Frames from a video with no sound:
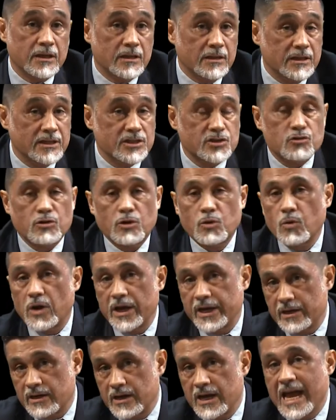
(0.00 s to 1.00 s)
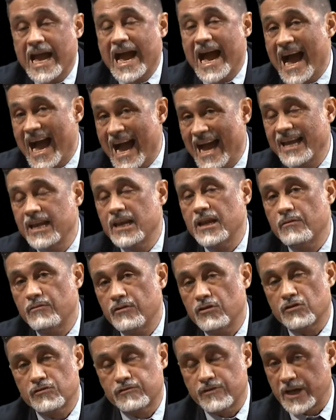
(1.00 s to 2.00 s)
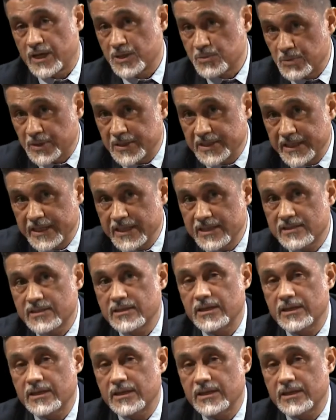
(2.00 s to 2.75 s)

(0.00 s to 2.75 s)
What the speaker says: This requires high level of expertise